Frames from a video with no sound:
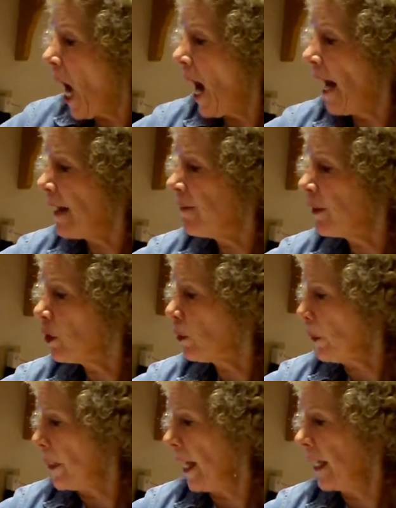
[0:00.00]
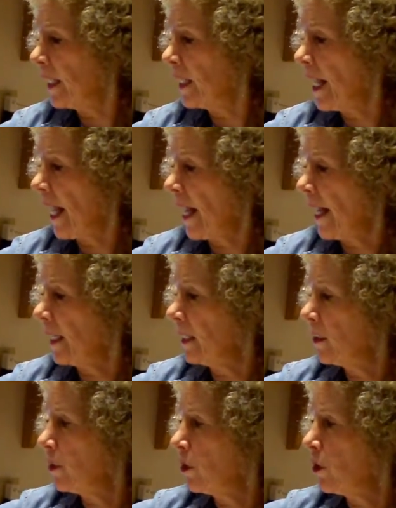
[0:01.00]
I've created a
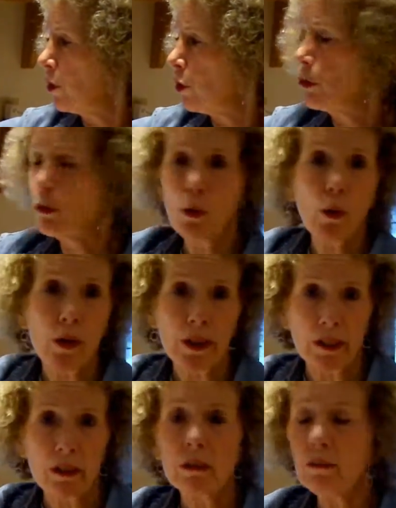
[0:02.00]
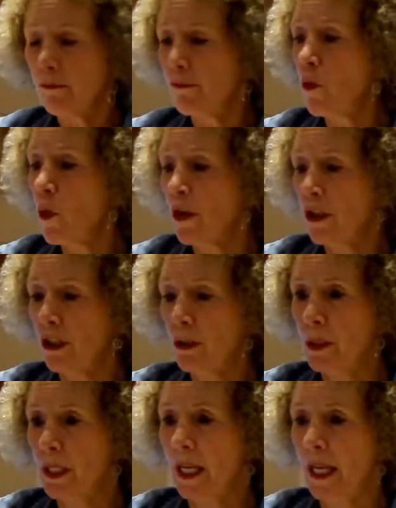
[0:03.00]
tutorial for
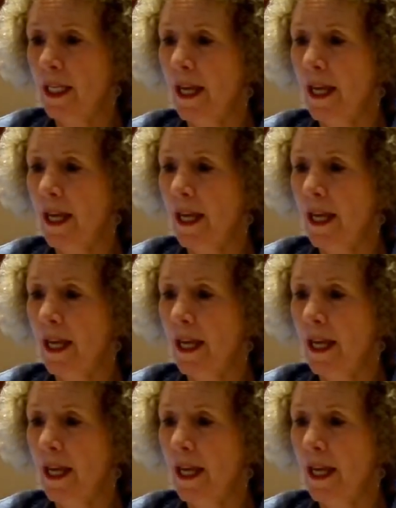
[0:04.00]
using it,